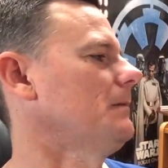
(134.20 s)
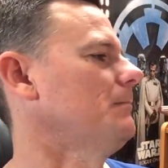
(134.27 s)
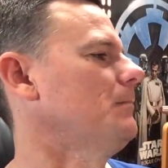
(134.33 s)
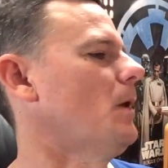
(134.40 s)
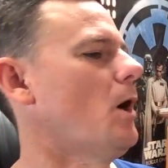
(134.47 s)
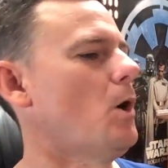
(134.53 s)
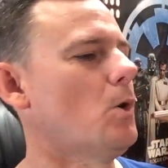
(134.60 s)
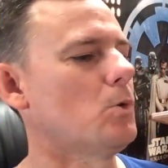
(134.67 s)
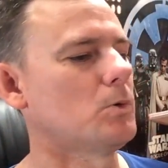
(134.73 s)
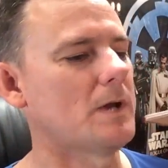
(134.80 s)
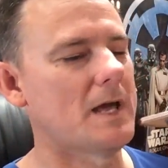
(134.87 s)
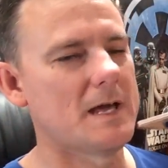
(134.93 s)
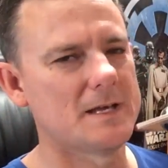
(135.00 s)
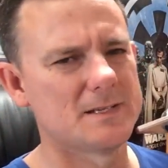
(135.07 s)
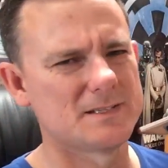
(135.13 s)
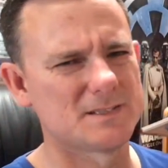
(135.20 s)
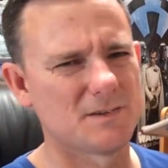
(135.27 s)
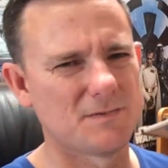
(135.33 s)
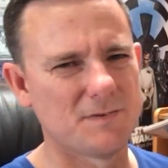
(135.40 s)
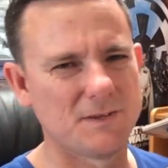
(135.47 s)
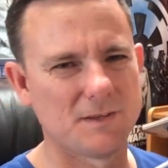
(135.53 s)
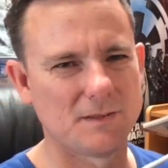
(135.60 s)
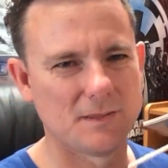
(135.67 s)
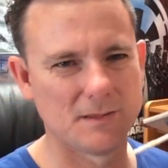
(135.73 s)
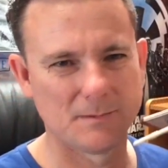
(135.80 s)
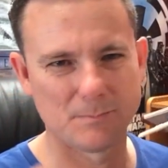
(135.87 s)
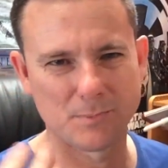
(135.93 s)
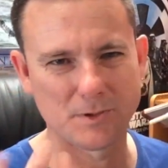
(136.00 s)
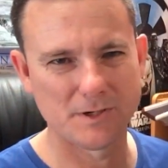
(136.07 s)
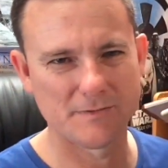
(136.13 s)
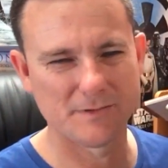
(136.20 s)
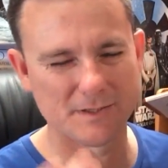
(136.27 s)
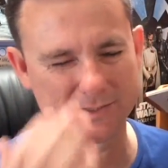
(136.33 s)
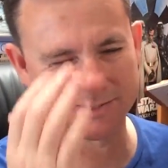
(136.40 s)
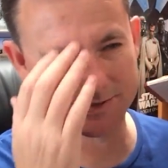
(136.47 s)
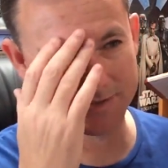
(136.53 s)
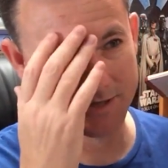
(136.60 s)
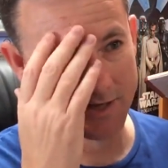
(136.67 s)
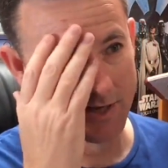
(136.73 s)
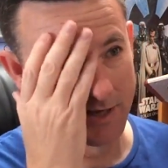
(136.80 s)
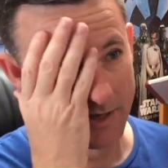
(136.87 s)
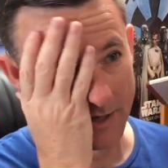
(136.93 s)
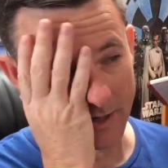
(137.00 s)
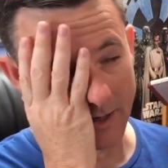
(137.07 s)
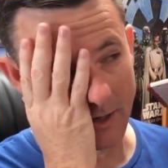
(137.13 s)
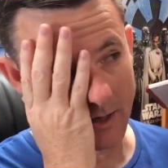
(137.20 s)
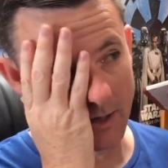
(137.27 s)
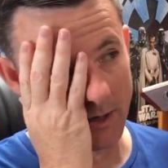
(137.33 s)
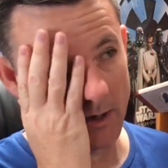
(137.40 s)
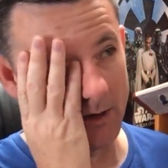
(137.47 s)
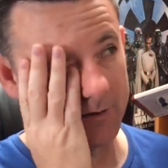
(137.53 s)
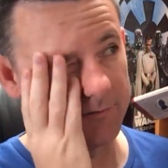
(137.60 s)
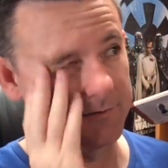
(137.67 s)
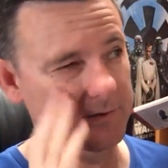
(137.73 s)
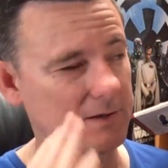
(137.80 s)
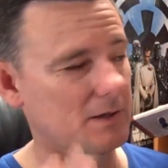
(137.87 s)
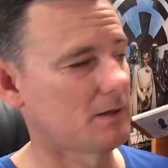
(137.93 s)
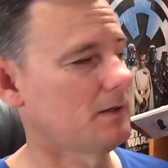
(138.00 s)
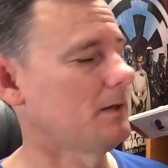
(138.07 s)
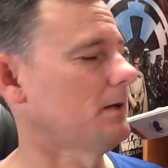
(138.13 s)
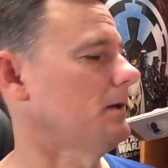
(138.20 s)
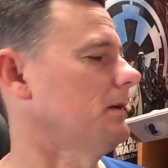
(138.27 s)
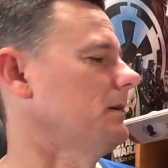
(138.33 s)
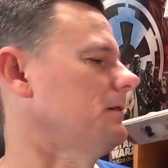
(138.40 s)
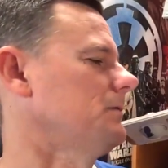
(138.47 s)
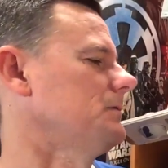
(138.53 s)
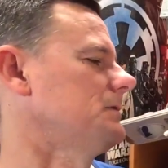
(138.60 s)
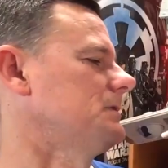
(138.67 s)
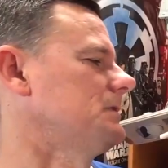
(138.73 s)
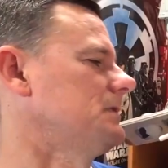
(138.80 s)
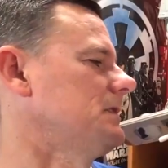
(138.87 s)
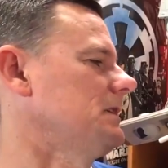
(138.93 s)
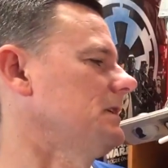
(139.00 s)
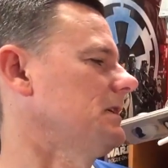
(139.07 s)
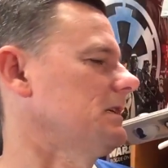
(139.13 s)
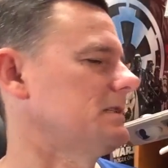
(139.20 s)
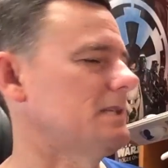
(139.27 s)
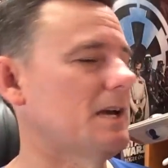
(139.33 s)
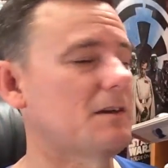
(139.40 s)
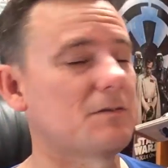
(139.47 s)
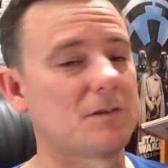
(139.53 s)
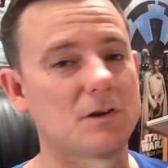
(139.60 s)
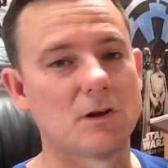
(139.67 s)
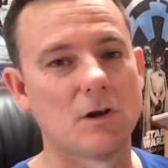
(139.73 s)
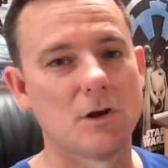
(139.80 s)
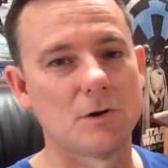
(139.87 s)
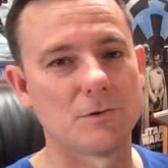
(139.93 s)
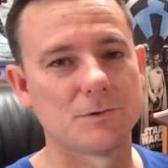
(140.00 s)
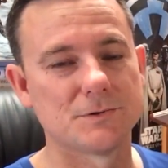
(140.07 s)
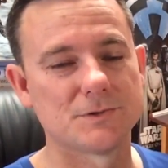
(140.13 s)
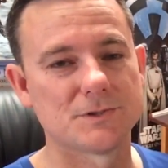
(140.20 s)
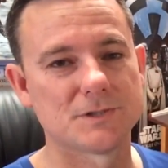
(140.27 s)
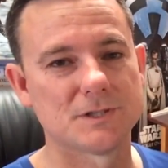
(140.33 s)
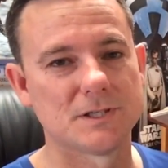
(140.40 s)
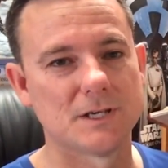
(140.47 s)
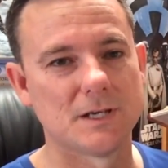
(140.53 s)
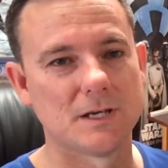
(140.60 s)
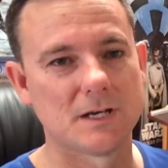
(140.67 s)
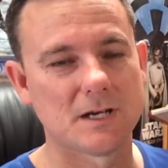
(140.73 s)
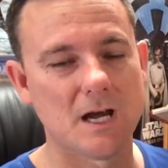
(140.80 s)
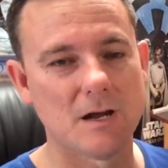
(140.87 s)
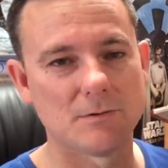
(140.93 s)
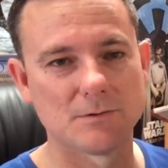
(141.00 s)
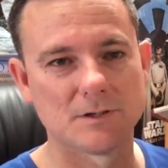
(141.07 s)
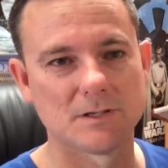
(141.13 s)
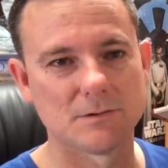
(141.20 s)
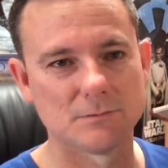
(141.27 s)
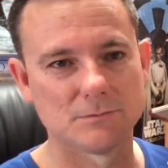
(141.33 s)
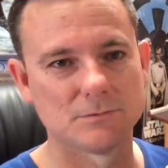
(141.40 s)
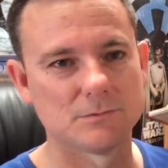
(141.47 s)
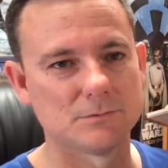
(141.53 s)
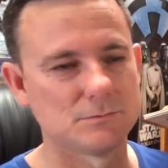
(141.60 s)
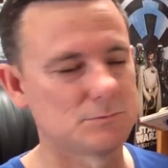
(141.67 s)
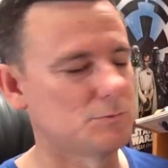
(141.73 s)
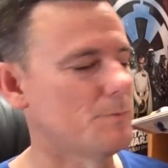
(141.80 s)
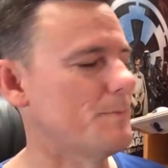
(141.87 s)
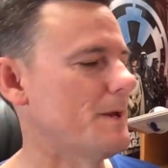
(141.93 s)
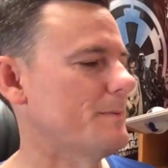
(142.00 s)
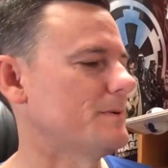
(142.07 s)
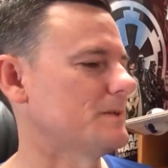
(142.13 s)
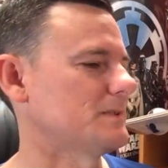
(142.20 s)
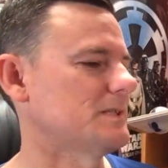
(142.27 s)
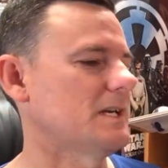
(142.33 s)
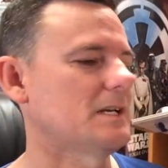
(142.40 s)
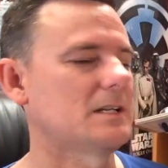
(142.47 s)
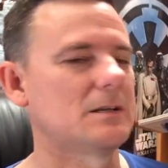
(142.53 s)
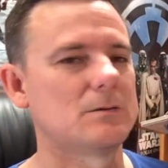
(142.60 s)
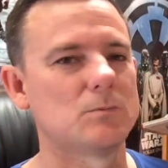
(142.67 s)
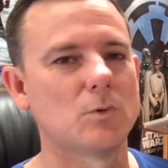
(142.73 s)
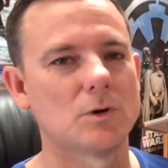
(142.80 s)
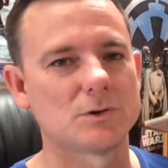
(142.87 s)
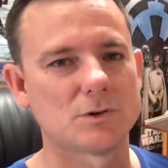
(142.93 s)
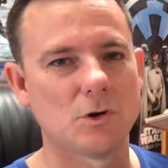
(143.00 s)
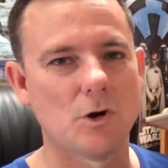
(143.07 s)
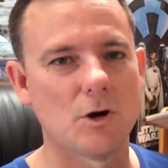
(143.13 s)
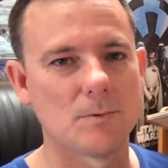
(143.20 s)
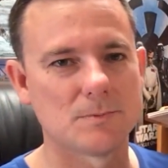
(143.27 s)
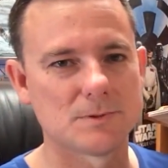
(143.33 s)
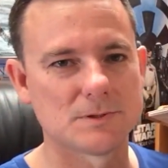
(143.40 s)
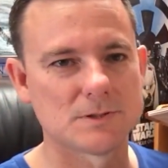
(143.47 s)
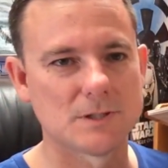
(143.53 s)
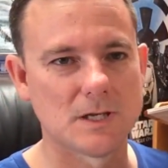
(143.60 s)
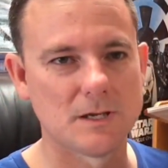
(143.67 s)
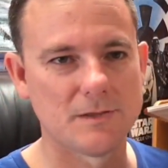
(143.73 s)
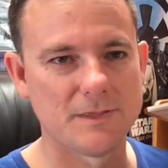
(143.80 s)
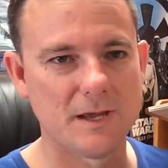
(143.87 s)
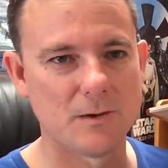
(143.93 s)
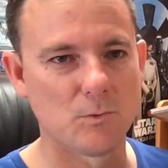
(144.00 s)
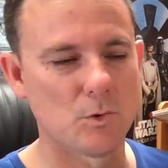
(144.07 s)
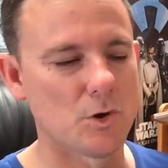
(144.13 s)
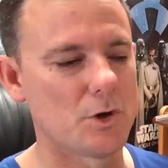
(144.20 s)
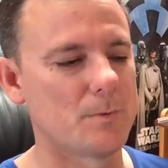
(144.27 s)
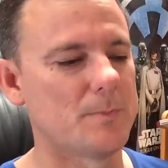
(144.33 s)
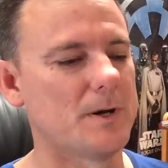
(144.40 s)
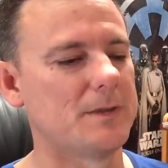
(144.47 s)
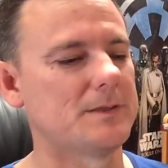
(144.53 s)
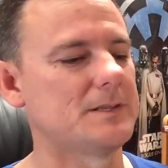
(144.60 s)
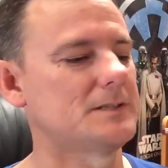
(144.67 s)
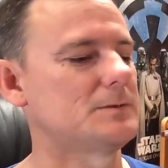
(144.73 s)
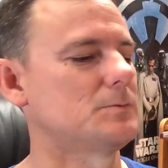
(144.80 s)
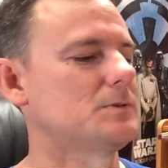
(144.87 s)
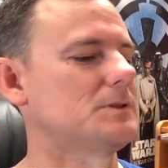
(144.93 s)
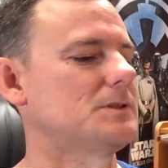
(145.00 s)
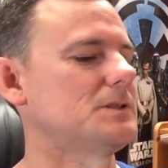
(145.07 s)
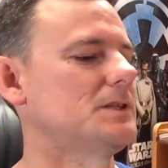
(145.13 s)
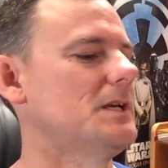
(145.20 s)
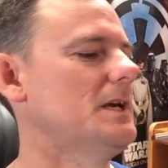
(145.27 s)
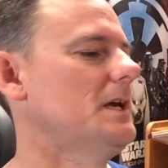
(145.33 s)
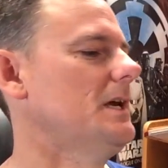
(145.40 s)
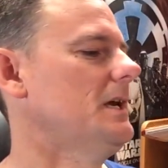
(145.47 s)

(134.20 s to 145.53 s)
mold as I think the previous. I think it's the Attack of the Clones. I can't remember exactly what types they were, but this was